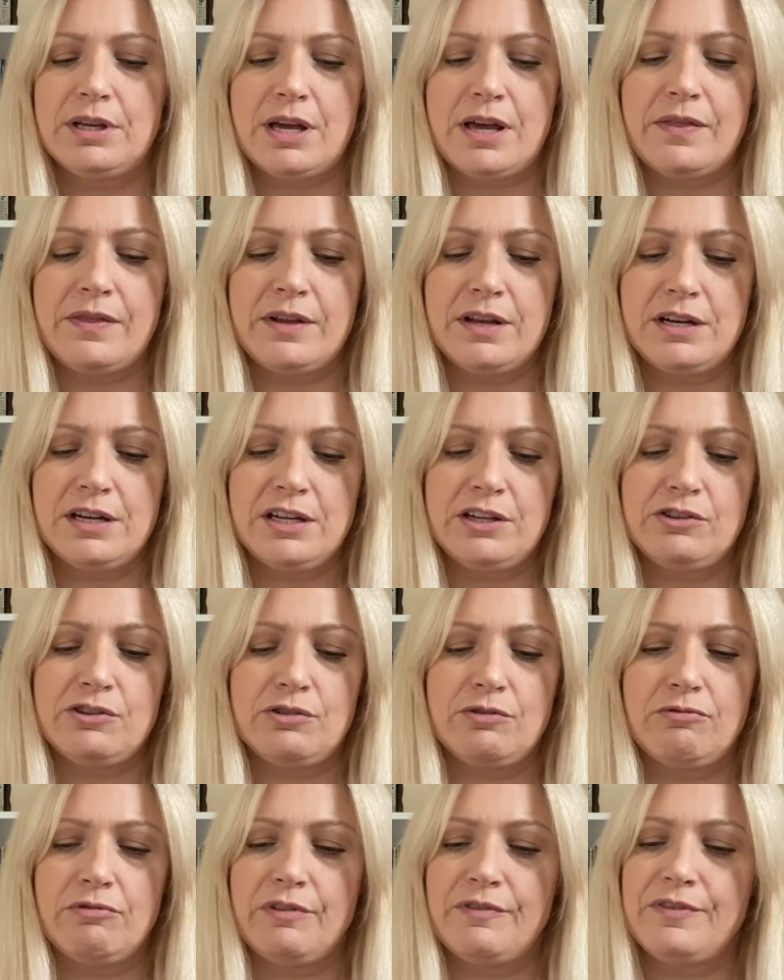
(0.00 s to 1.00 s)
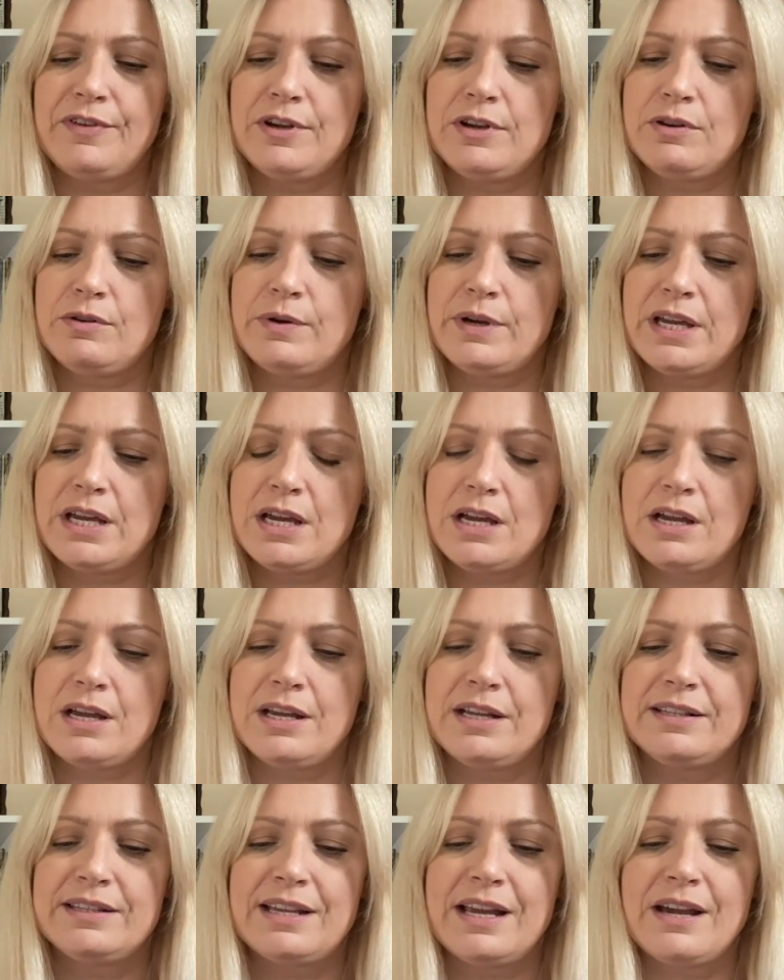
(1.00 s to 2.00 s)
And the initial review here
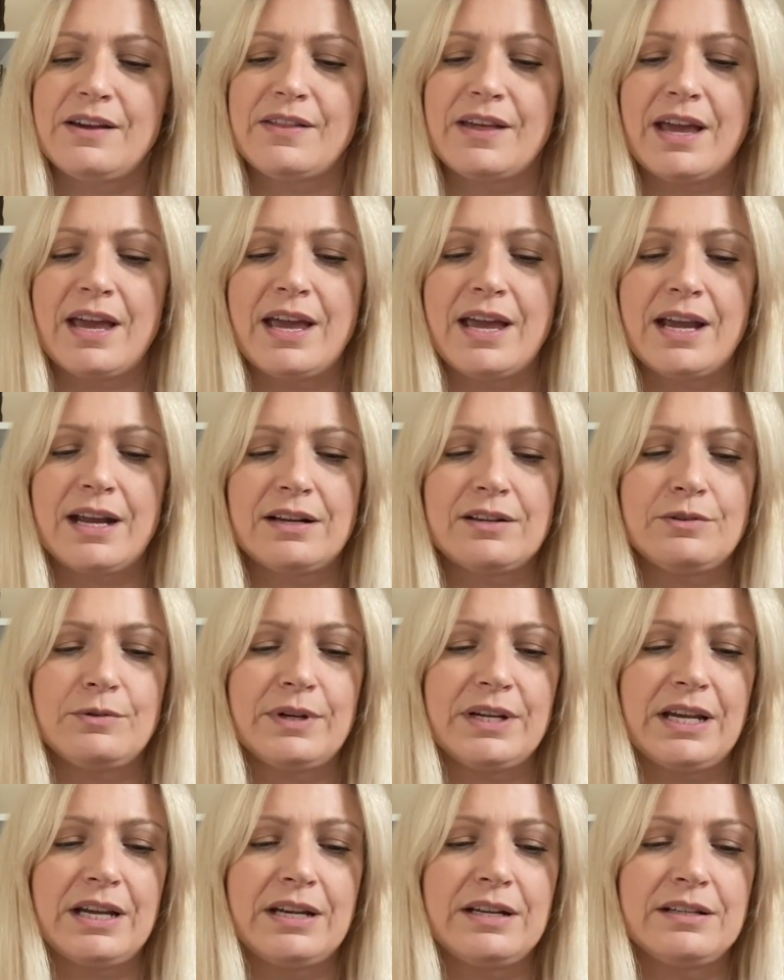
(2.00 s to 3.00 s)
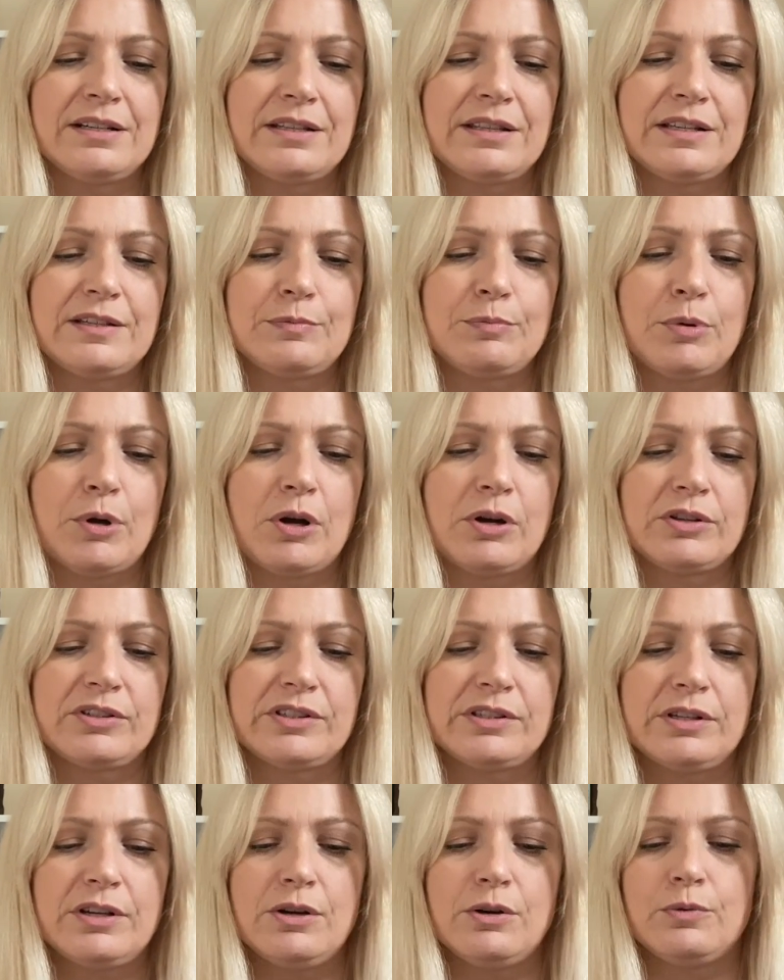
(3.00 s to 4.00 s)
is how the heck do I get into this
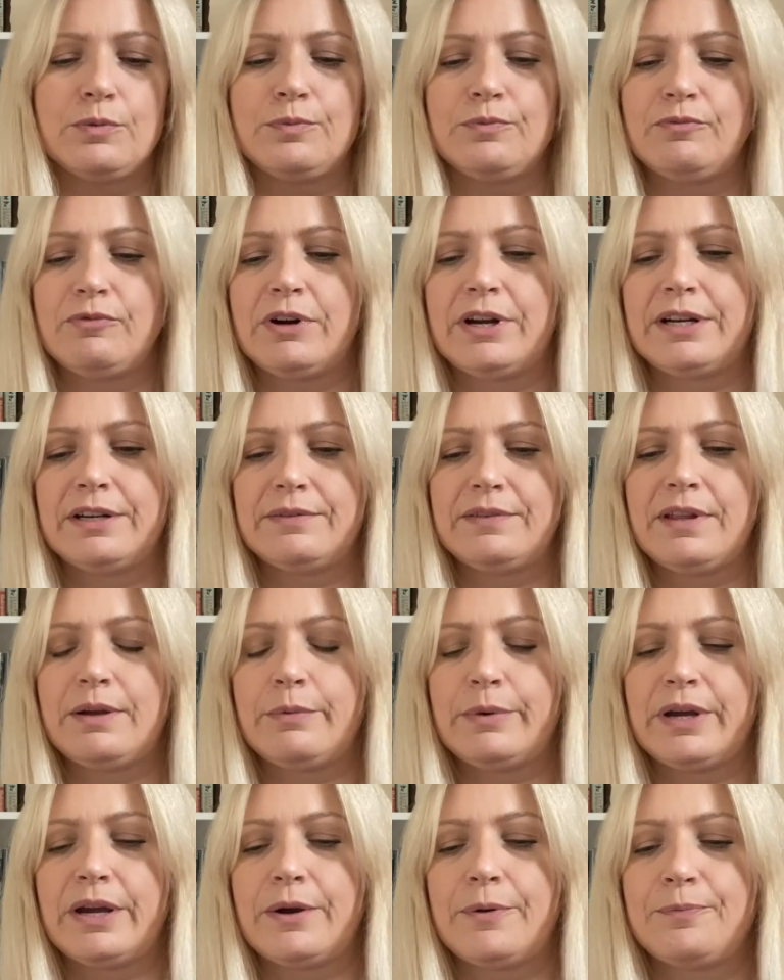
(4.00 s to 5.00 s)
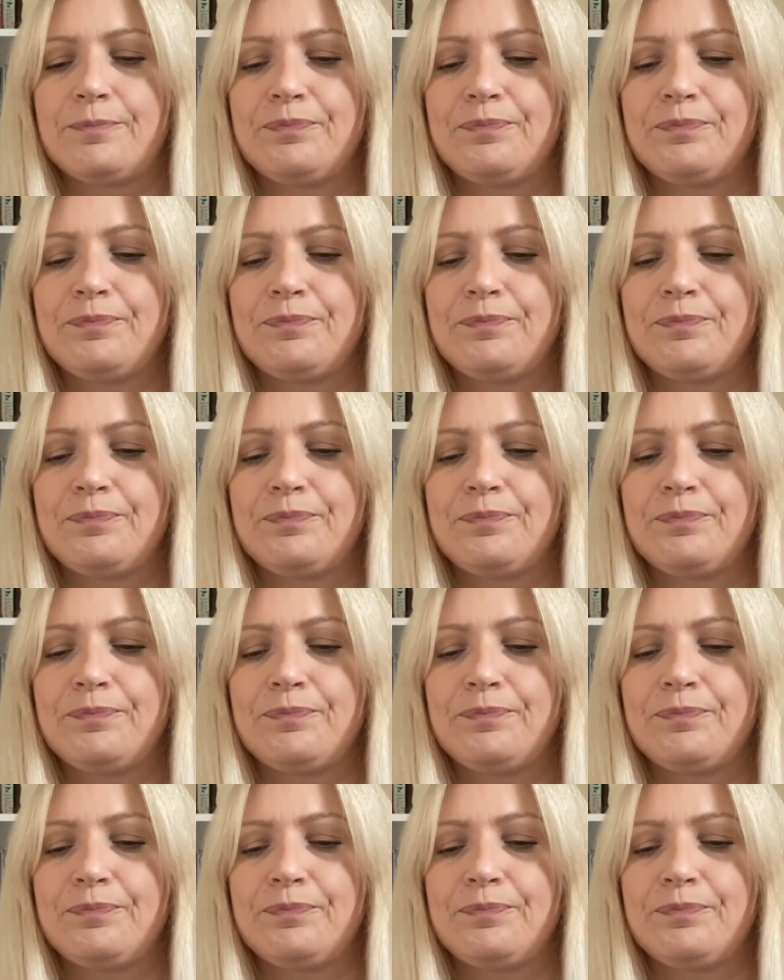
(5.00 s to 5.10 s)
box? Oh, right, there we go.